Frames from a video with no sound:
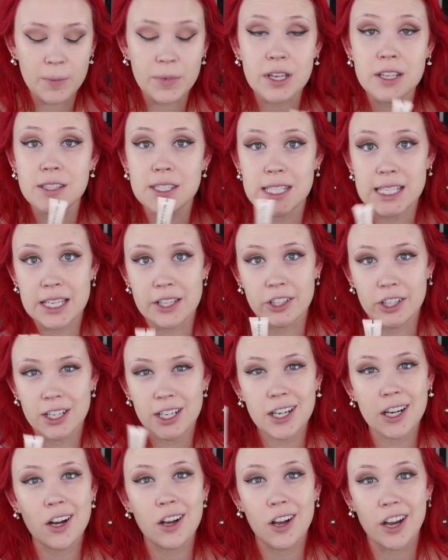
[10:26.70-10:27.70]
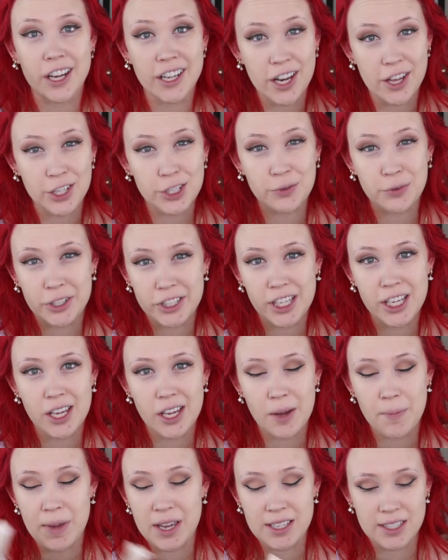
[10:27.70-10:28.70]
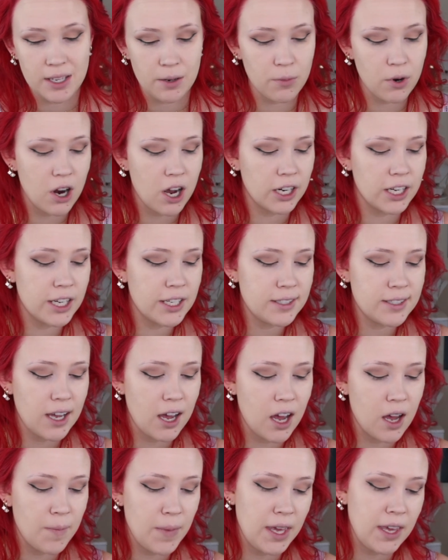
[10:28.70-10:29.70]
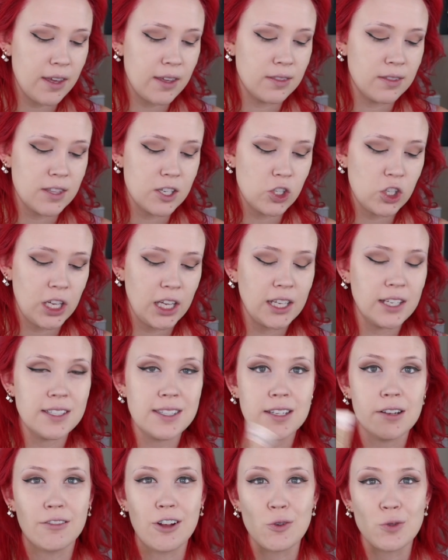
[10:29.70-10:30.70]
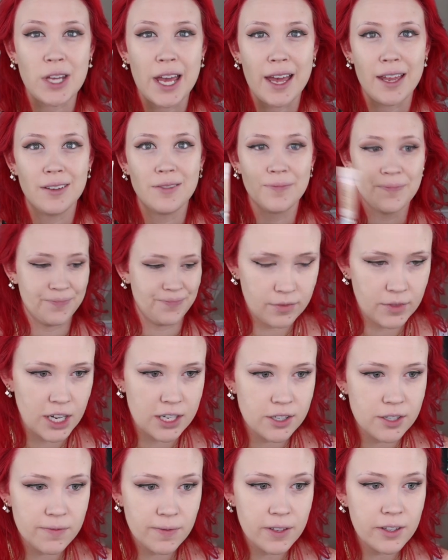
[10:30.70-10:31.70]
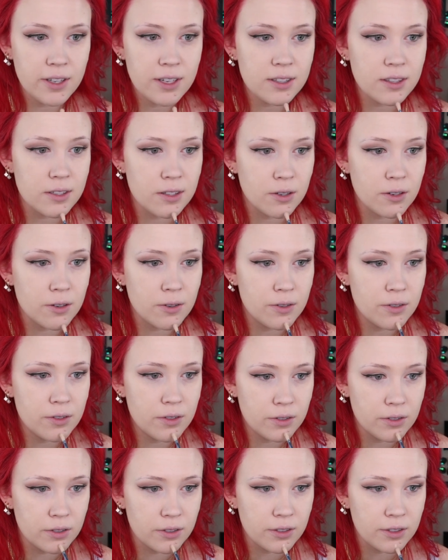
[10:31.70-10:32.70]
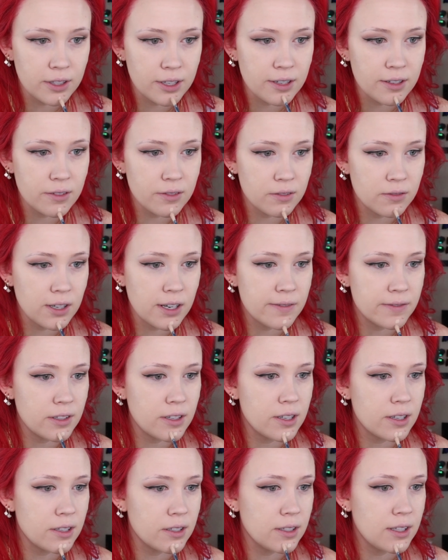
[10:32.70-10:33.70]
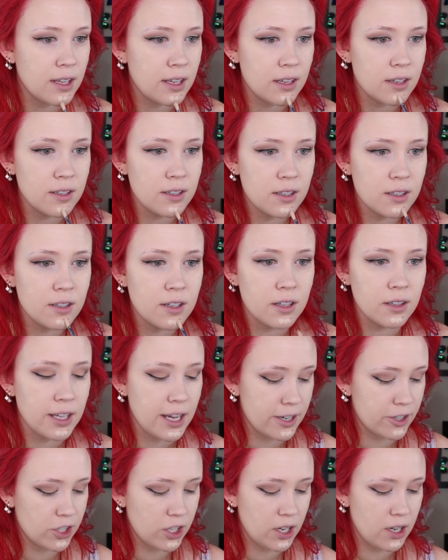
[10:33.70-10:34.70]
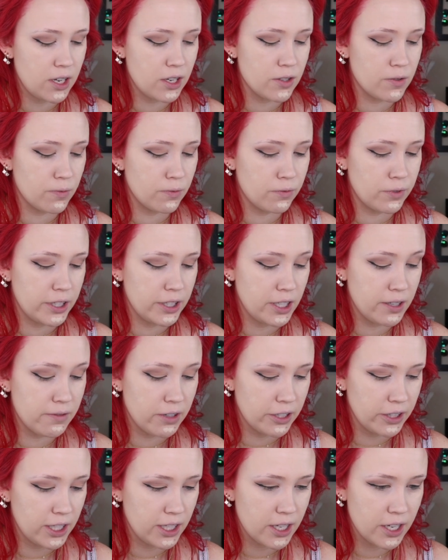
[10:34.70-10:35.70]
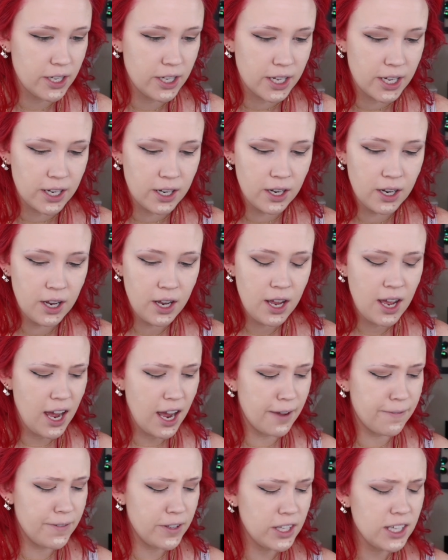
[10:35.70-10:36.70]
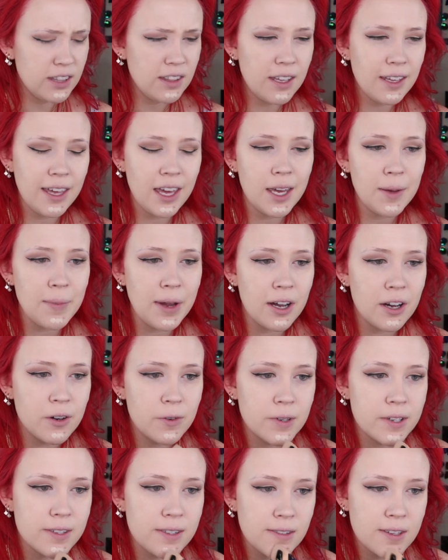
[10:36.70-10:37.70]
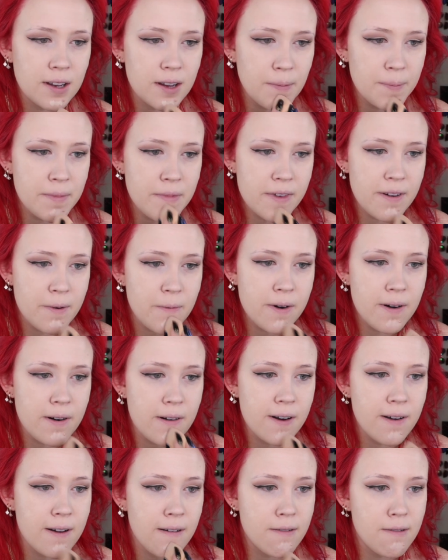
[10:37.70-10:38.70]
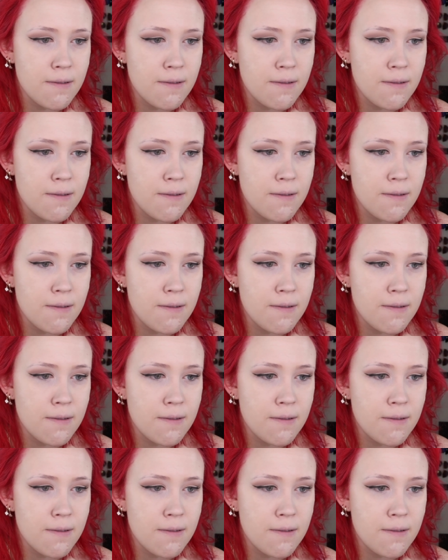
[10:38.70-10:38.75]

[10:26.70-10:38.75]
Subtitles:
concealer, another really amazing product, in the shade 010. I just feel like this whole like Revlon Candid collection is really, really good. I feel like they came out with some that were